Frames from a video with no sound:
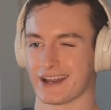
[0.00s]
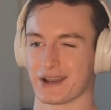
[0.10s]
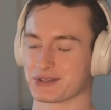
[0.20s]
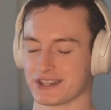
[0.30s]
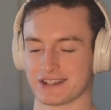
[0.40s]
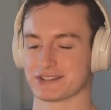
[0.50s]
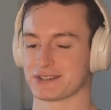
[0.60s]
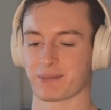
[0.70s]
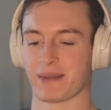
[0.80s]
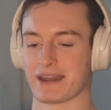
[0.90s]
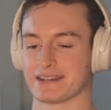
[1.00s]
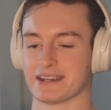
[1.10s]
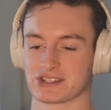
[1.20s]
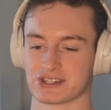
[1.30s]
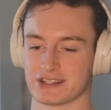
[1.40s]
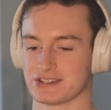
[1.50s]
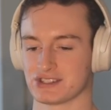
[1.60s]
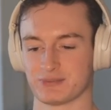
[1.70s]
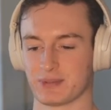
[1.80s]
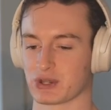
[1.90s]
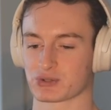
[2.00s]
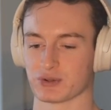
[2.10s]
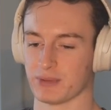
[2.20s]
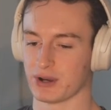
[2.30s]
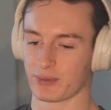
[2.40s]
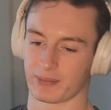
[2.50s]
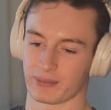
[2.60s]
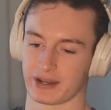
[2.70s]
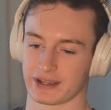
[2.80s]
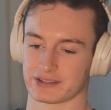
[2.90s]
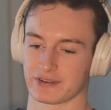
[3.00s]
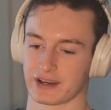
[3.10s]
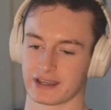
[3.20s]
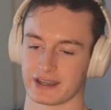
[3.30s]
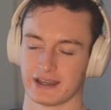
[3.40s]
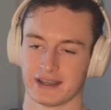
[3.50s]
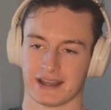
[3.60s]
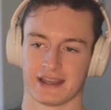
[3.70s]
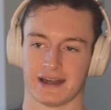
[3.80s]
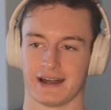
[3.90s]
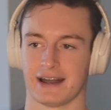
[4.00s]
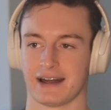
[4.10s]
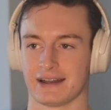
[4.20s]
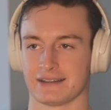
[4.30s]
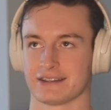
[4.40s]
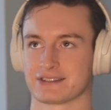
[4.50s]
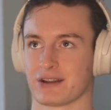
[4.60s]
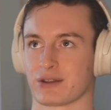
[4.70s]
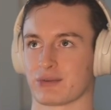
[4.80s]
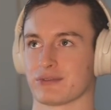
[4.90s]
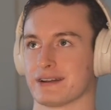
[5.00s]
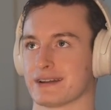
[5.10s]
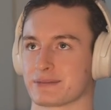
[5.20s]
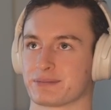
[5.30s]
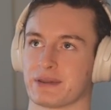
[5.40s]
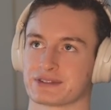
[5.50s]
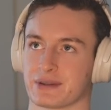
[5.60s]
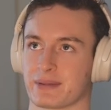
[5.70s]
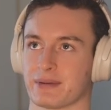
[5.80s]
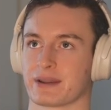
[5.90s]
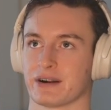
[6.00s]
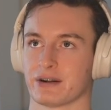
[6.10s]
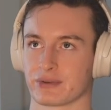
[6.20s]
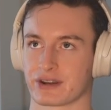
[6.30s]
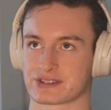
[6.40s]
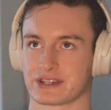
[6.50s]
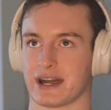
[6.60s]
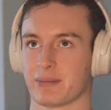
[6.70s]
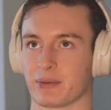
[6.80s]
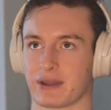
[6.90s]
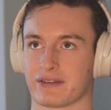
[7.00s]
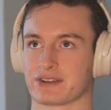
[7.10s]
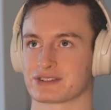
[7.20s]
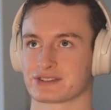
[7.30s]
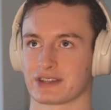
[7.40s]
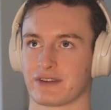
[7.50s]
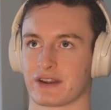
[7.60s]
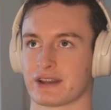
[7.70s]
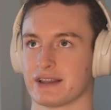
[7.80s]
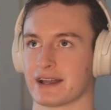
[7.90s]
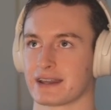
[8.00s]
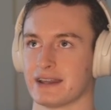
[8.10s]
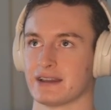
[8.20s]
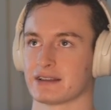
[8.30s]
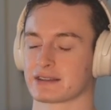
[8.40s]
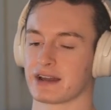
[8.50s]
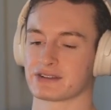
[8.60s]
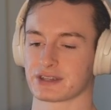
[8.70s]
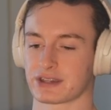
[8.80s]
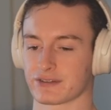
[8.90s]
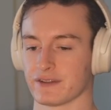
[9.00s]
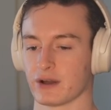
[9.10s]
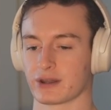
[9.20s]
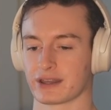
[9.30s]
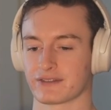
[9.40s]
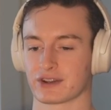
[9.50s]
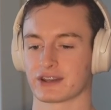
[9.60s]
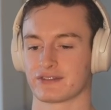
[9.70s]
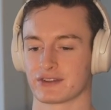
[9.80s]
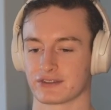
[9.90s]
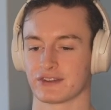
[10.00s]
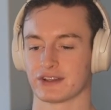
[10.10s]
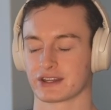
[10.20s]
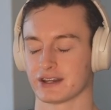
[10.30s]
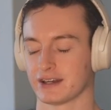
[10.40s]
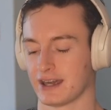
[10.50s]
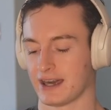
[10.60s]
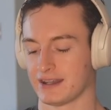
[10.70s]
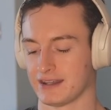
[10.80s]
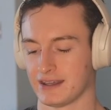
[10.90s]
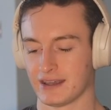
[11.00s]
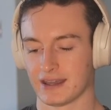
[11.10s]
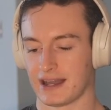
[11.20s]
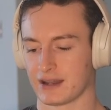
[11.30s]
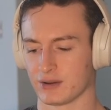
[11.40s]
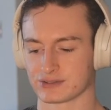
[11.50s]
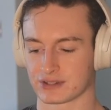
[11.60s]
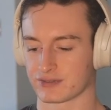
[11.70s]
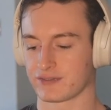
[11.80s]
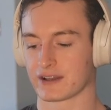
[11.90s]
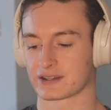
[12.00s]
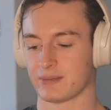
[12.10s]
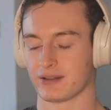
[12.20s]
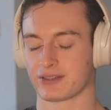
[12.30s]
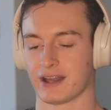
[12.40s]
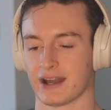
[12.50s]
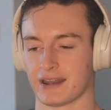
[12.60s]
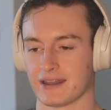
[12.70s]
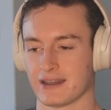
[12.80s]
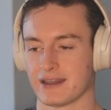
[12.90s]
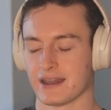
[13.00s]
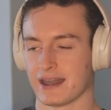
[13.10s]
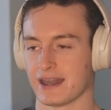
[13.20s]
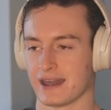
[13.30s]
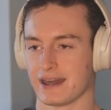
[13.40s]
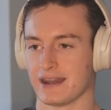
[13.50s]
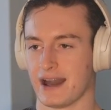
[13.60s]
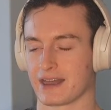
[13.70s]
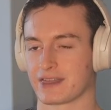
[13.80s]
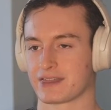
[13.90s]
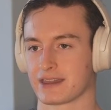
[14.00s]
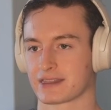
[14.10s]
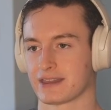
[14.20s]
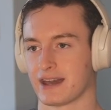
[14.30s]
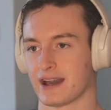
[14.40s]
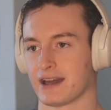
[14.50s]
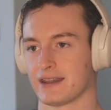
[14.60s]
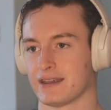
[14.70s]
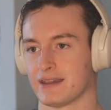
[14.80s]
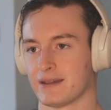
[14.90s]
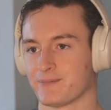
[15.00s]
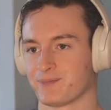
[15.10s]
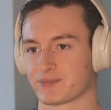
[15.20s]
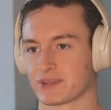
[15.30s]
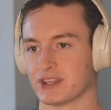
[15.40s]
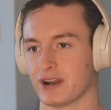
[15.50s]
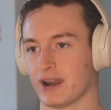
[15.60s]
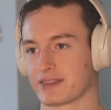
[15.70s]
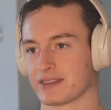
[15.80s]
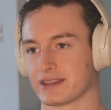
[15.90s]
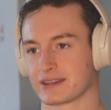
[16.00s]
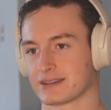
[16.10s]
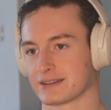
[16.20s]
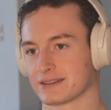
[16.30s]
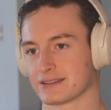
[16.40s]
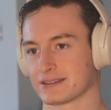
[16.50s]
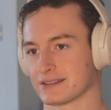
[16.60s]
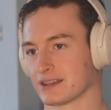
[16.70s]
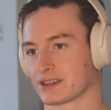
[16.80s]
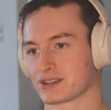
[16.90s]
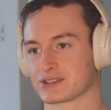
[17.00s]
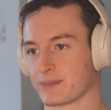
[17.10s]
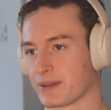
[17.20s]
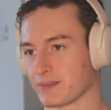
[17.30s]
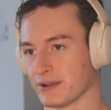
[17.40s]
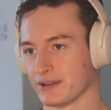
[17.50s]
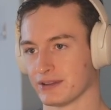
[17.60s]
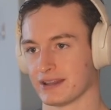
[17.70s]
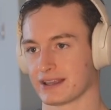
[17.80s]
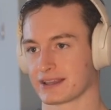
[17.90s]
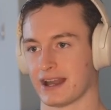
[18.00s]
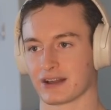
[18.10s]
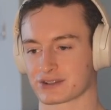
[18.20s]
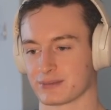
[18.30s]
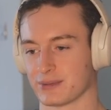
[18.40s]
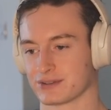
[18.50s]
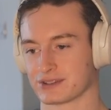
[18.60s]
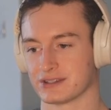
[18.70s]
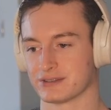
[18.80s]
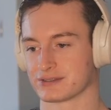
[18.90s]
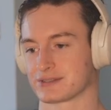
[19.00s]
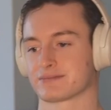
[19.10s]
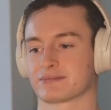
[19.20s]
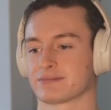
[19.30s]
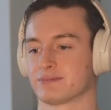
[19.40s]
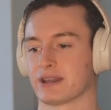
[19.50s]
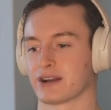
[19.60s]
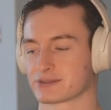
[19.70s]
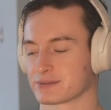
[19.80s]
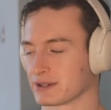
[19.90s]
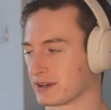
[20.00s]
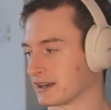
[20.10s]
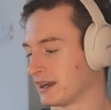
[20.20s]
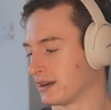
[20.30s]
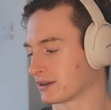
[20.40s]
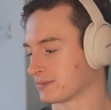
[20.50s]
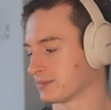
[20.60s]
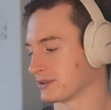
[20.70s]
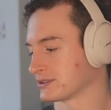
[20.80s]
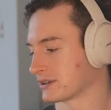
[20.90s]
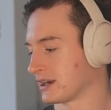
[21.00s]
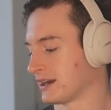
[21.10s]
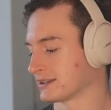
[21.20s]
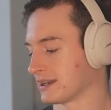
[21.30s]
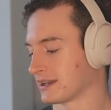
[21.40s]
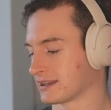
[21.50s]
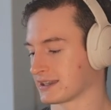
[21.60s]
I always get to this like meditation, spiritual mode when I'm running. It's very, uh, it's not like I, some people might call it runner's high, but whatever. It's just like very like kind of just like you're floating if you're if you're feeling good. And I'd always like reflect about that and I think that, you know, I think like there's some people like Alex Hormozi, who's big entrepreneur right now, puts out content.